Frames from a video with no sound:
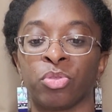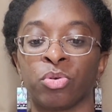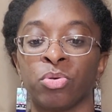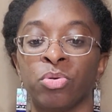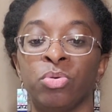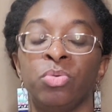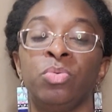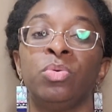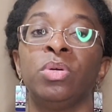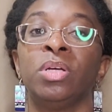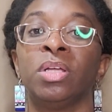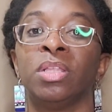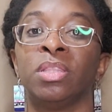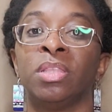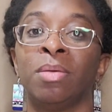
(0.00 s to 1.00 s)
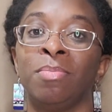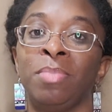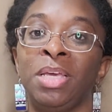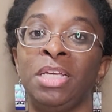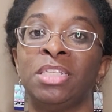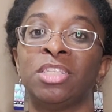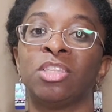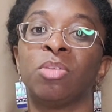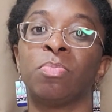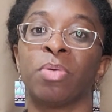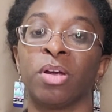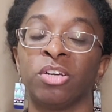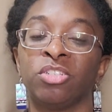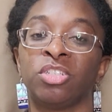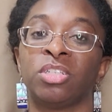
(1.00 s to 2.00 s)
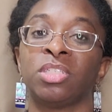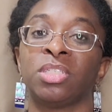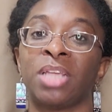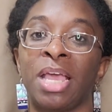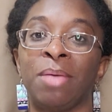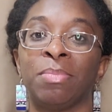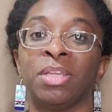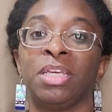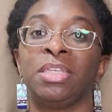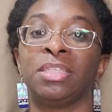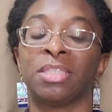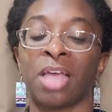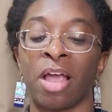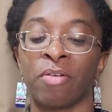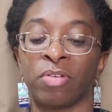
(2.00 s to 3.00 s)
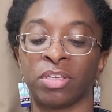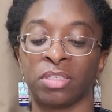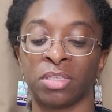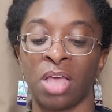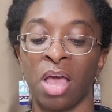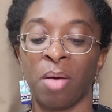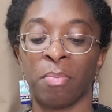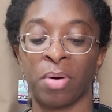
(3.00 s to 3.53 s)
through the Medes and the Persians, namely Cyrus.